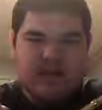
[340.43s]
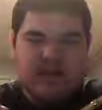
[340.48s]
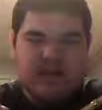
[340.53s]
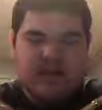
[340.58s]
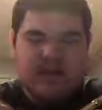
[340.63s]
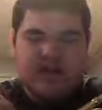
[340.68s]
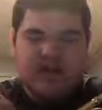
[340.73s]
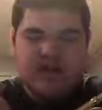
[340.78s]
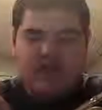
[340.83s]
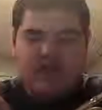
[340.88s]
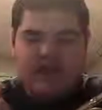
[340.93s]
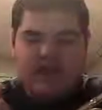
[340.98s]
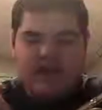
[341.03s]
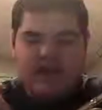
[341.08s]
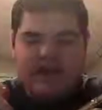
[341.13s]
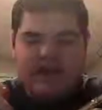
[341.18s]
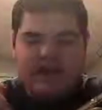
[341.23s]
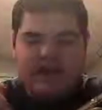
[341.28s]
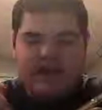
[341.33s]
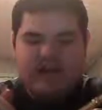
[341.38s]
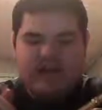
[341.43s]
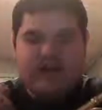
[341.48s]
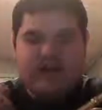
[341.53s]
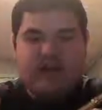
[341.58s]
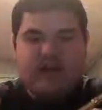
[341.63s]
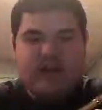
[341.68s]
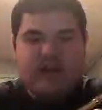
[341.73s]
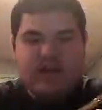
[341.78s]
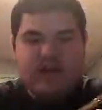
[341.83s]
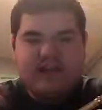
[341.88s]
You know, that click will tell
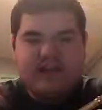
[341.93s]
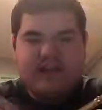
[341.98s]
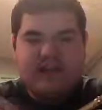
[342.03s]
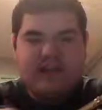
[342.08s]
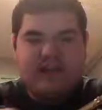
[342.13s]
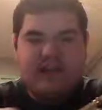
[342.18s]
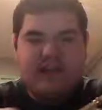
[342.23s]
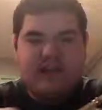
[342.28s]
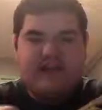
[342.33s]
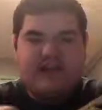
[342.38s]
you that it's in place.